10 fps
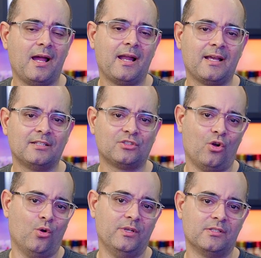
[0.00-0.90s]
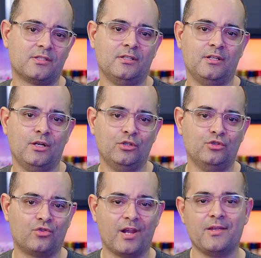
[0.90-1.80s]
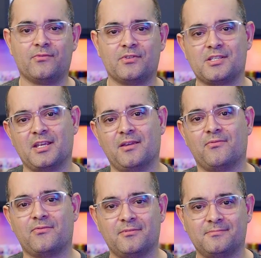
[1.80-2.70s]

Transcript: and as always, drive safe.